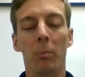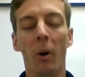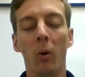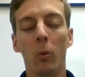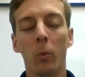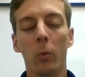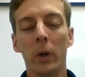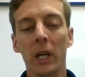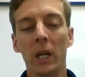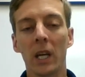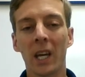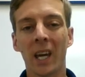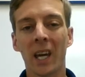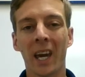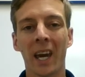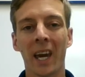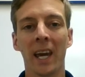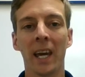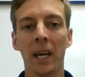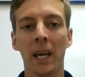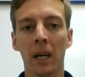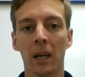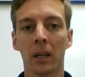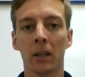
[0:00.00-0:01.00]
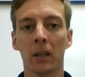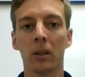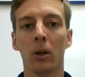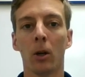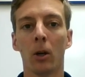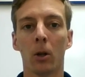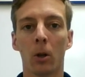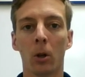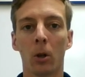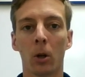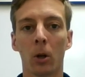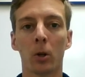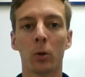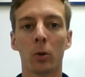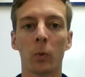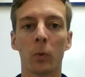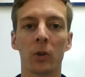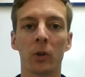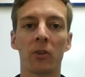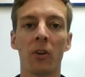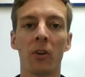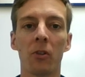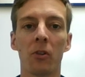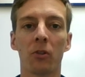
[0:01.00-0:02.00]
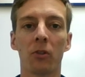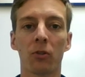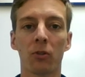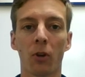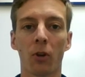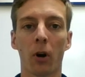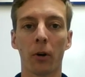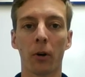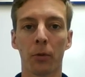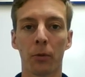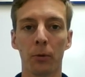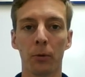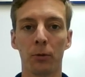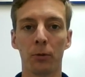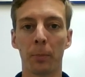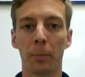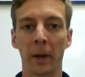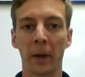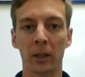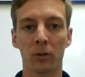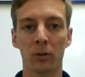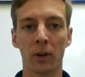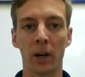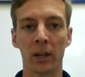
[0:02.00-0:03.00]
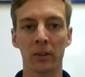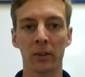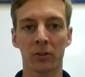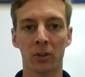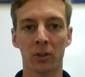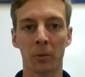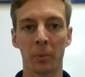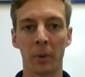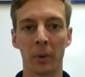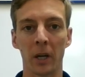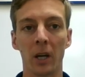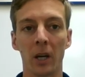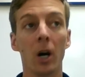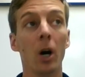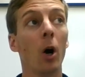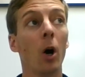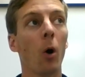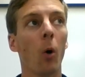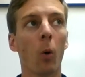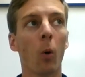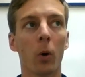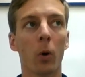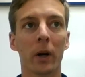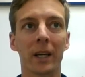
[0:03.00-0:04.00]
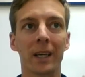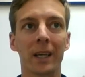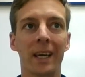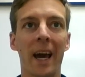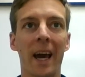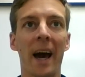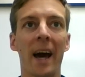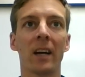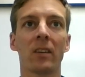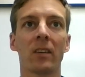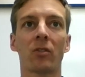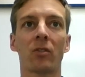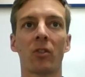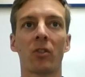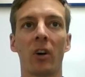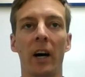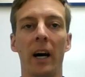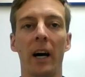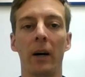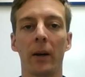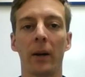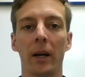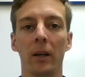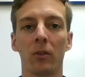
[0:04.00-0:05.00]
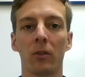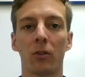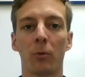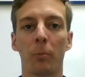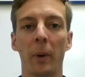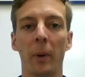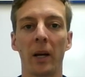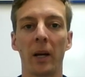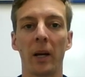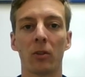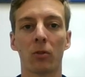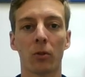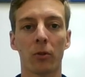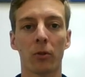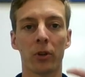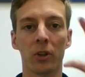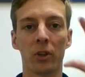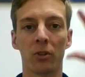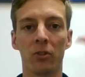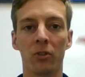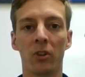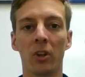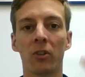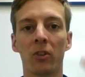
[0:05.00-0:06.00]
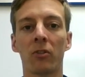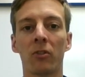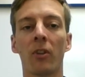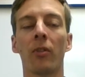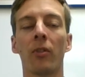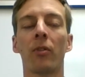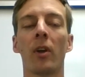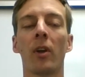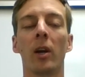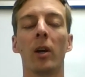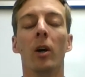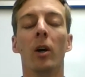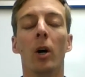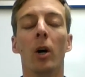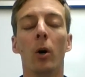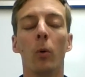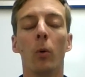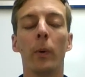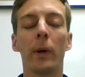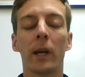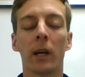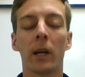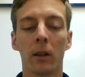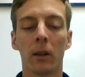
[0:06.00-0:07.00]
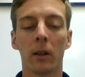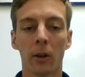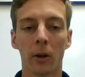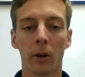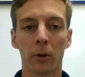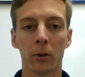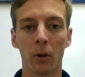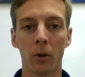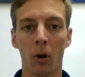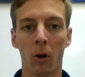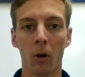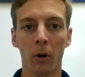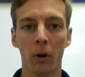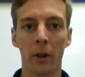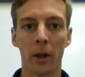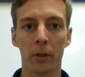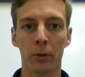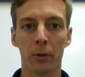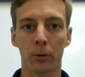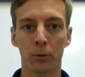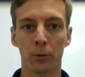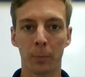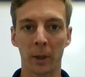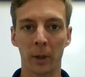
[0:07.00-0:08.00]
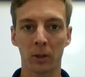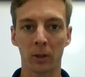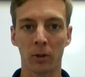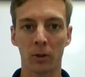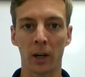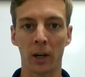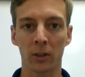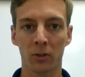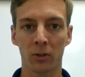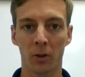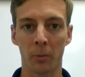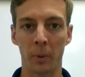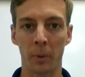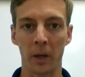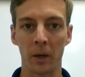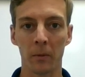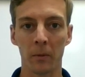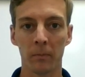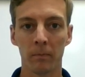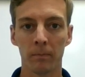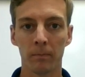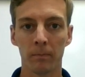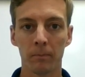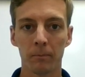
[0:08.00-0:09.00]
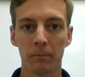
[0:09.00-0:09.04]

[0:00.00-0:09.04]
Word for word: But we can learn what's in the star through spectroscopy or a gas cloud out in space or this distant thing. We can learn all of that through spectroscopy.